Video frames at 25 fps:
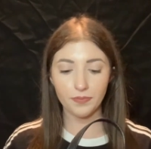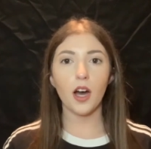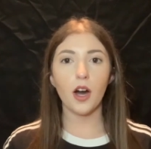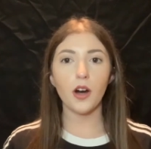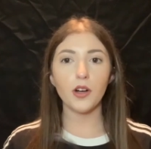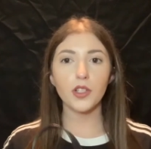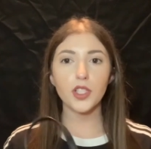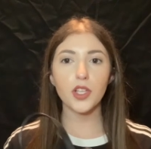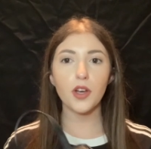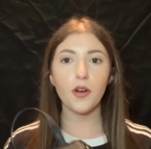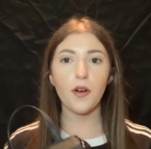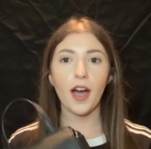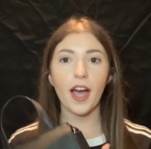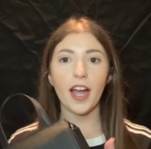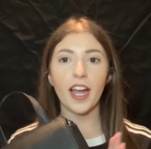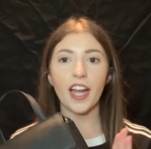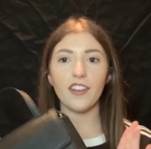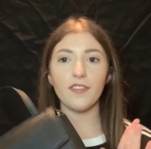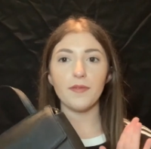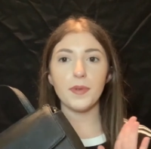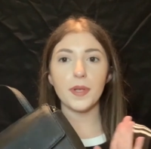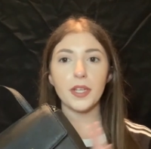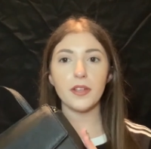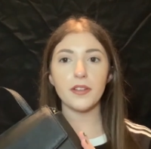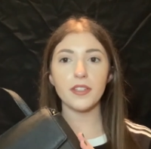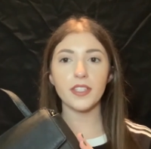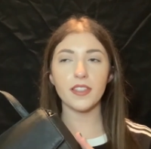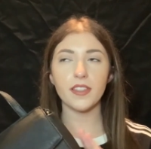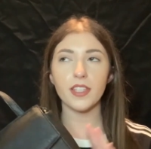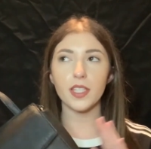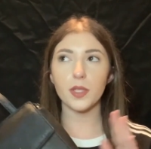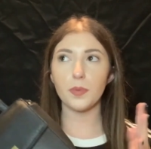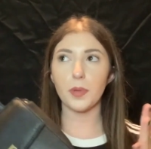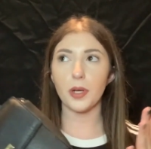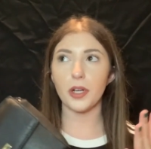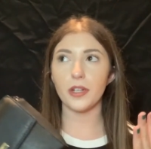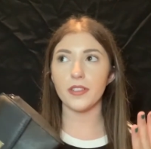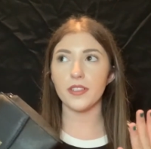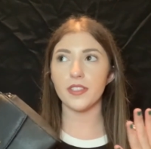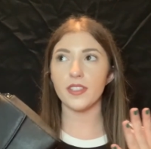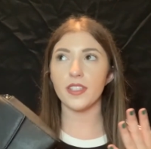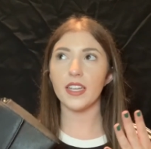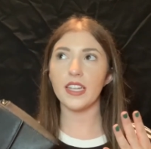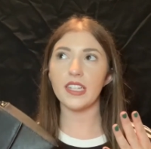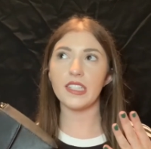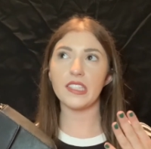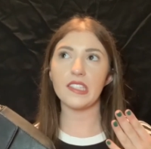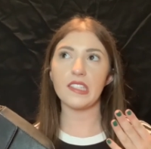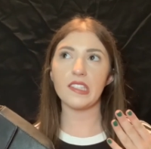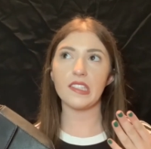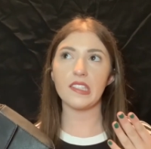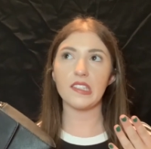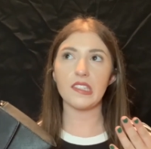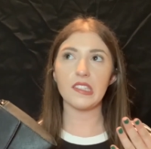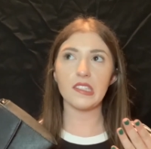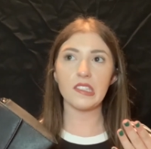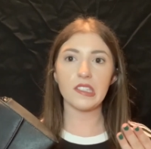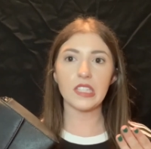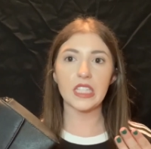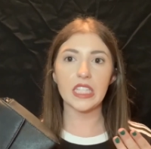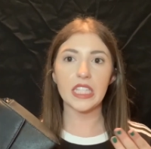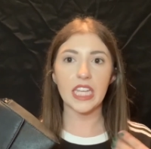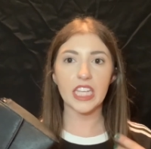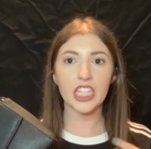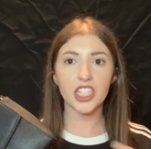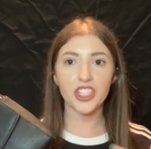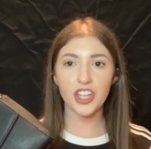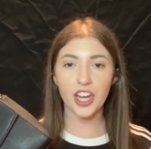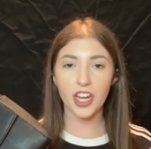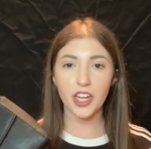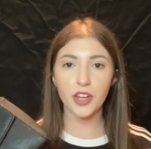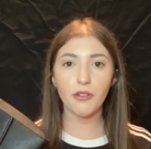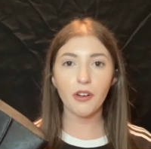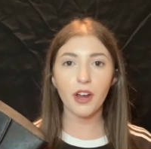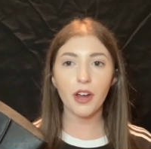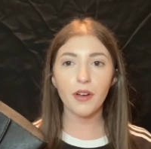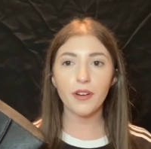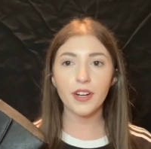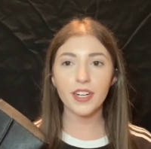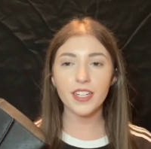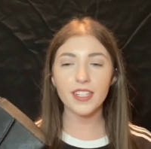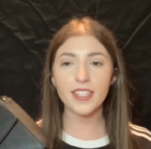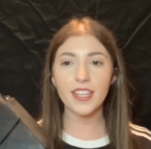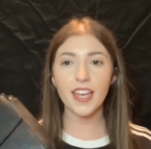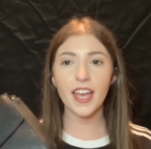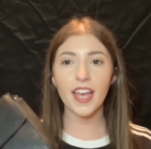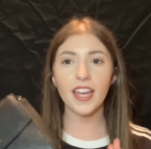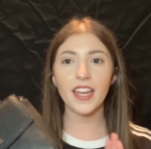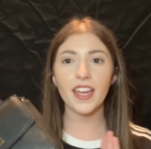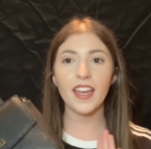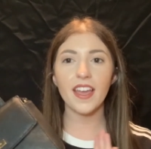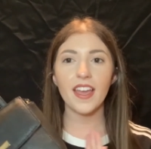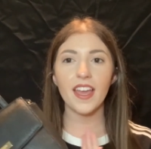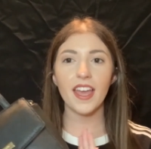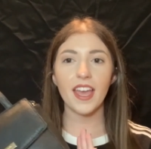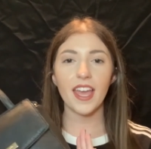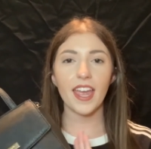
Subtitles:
Also, I have been using this purse since like January, I want to say,